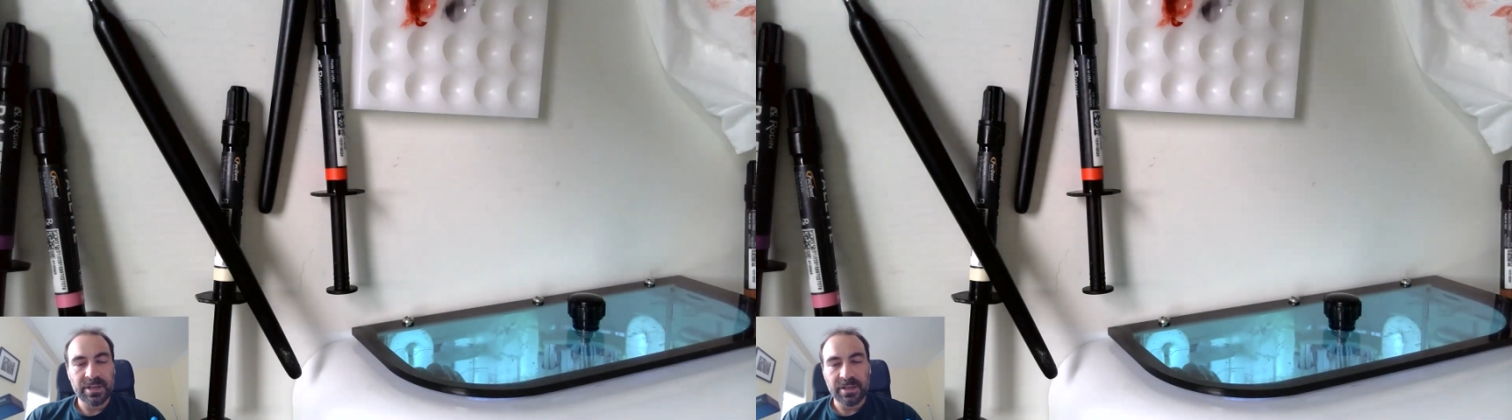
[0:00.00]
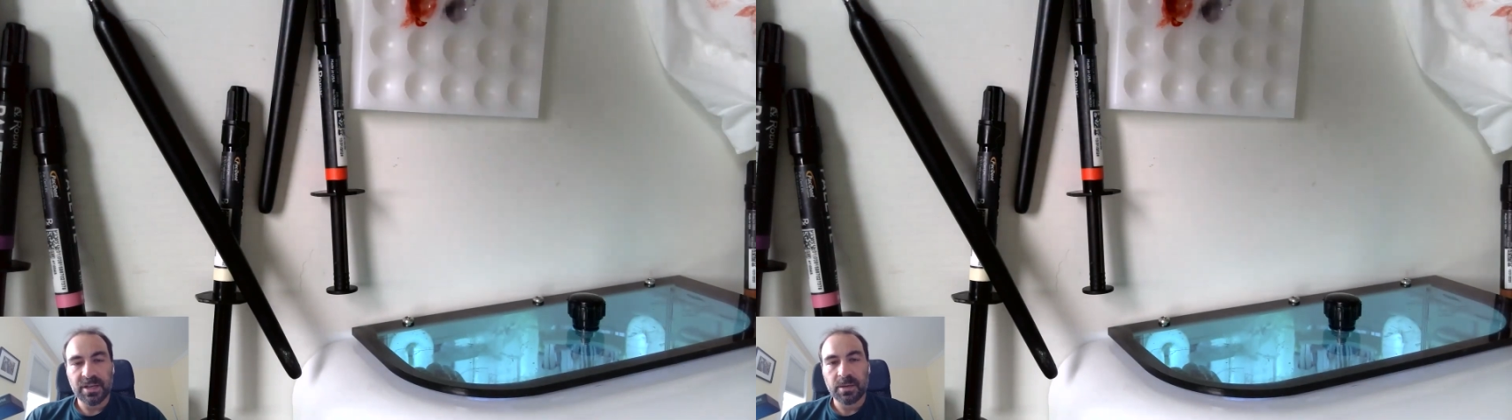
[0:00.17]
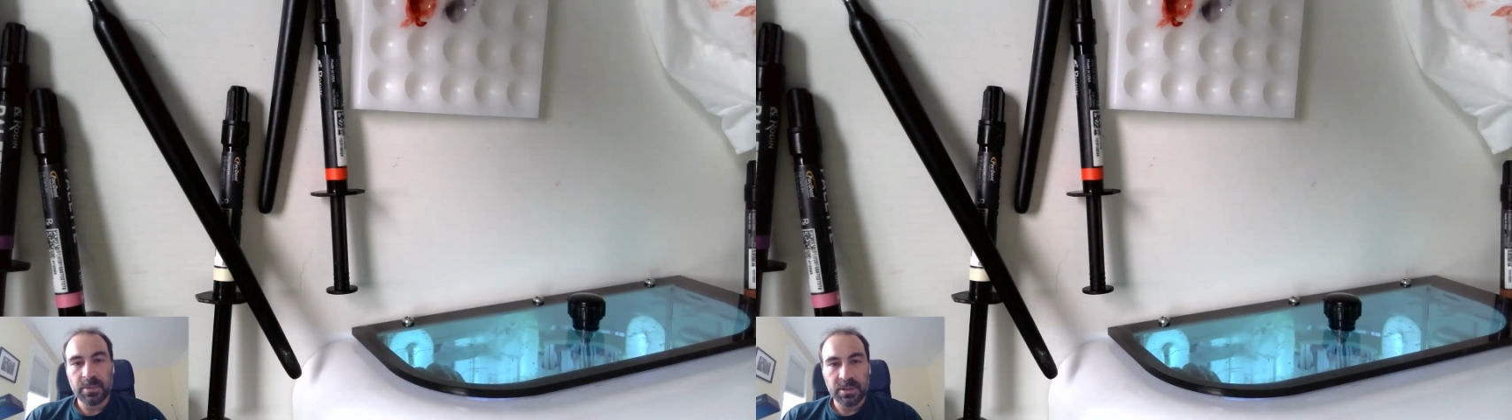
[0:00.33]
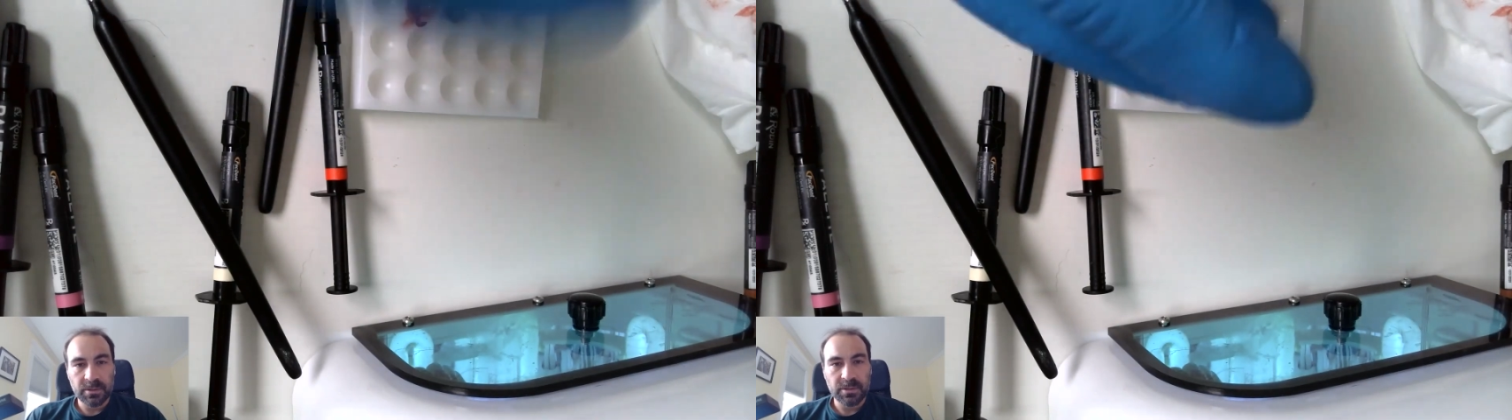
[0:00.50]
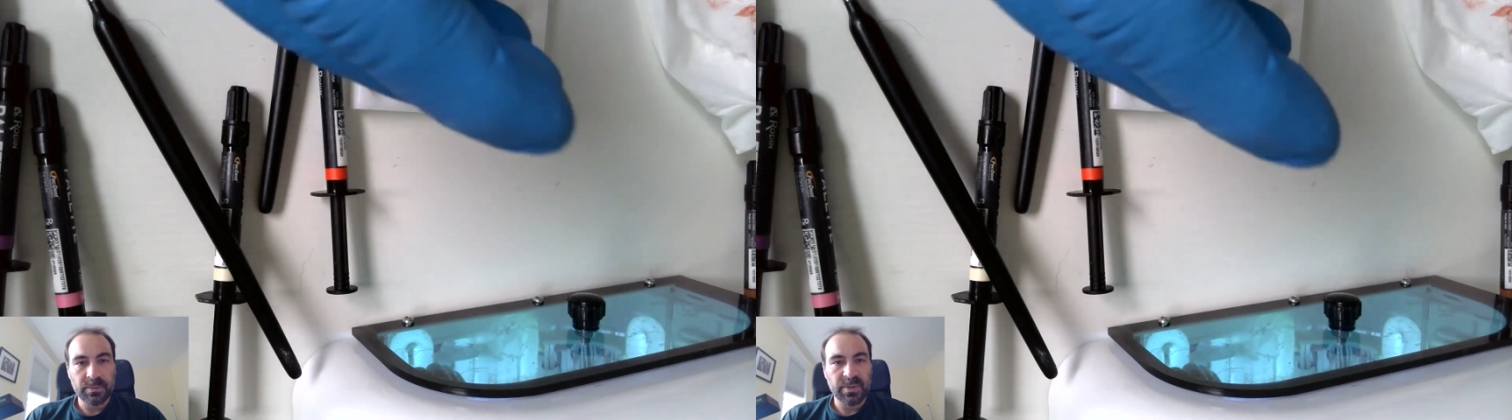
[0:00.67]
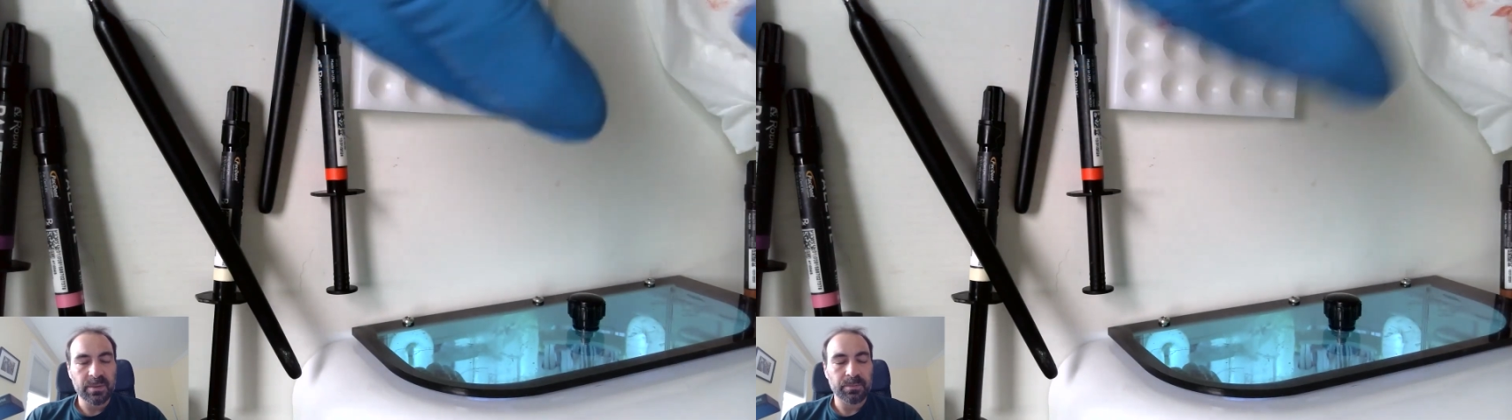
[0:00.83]
anatomy a
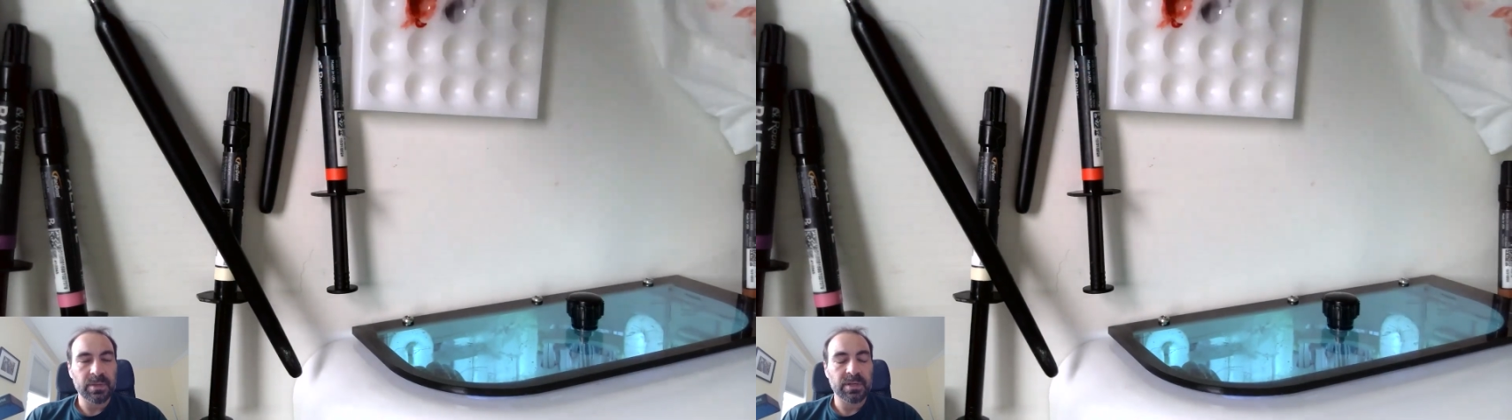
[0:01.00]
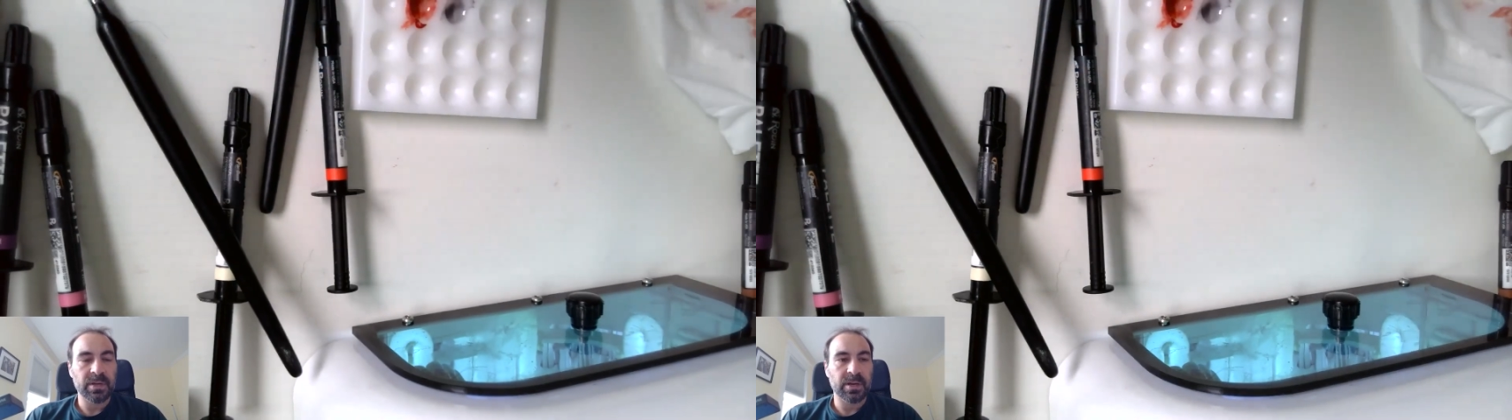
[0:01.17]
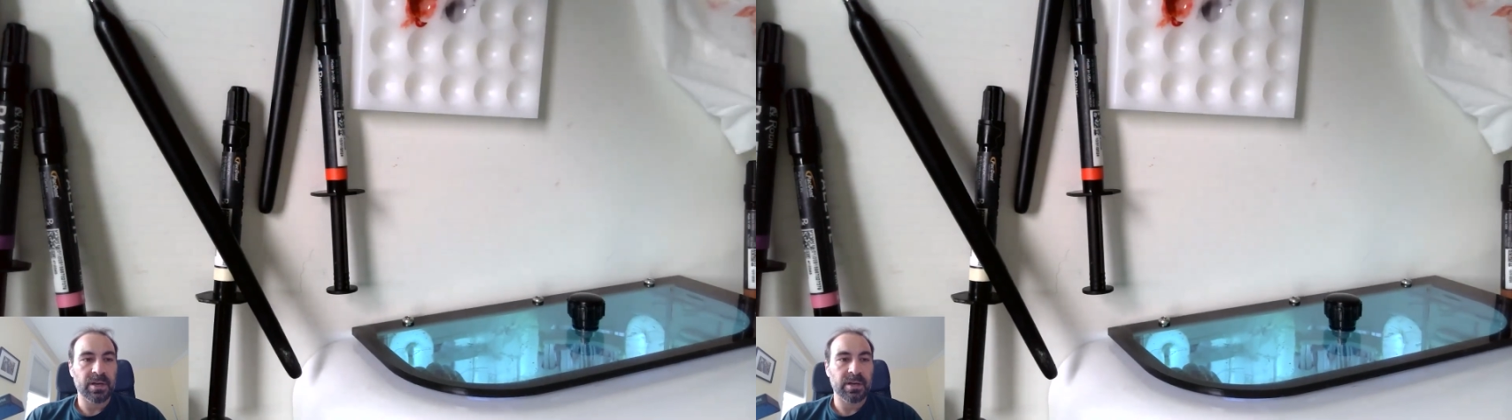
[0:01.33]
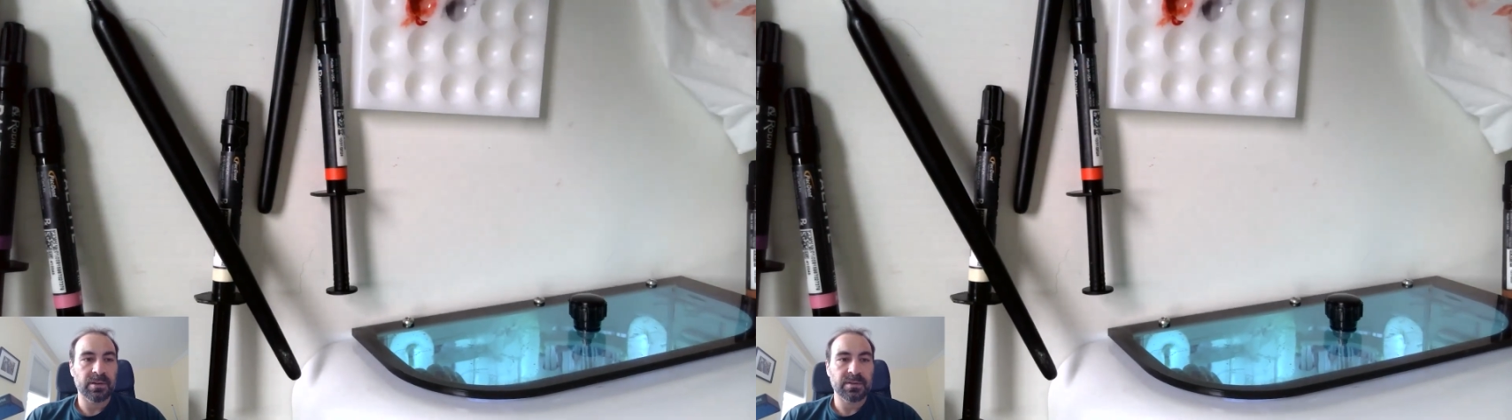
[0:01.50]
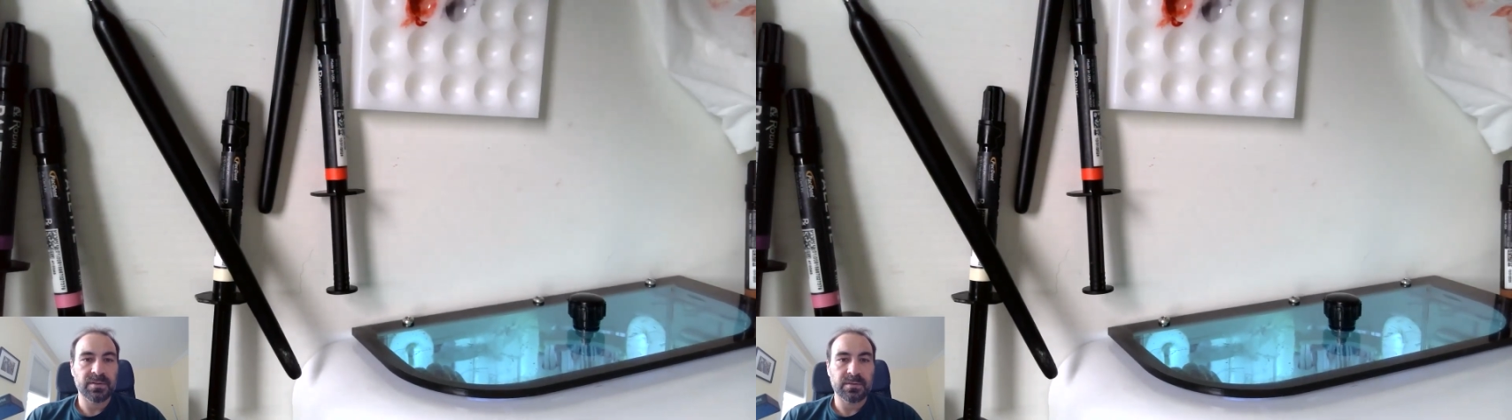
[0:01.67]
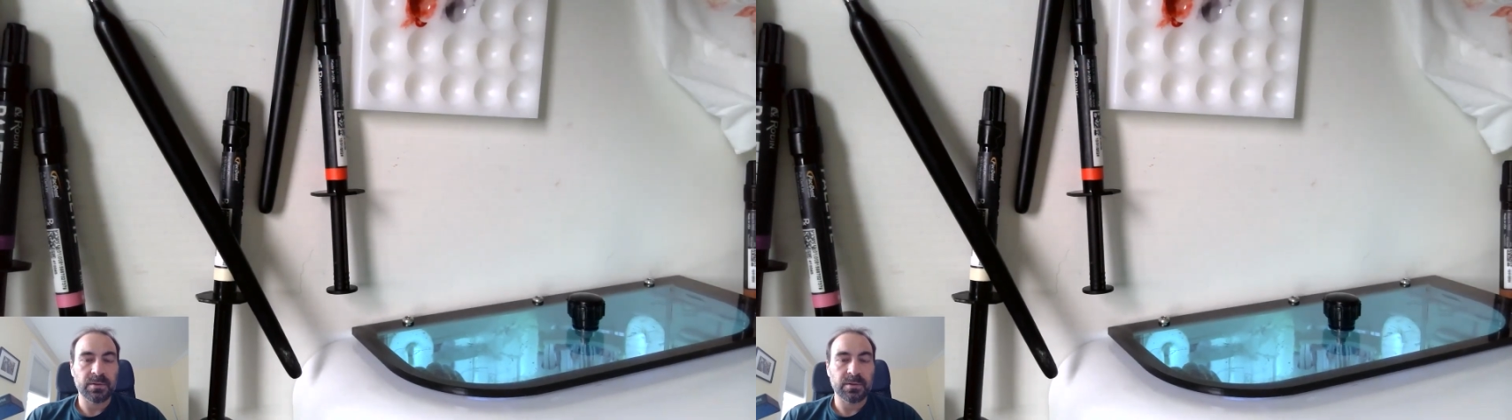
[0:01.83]
little bit because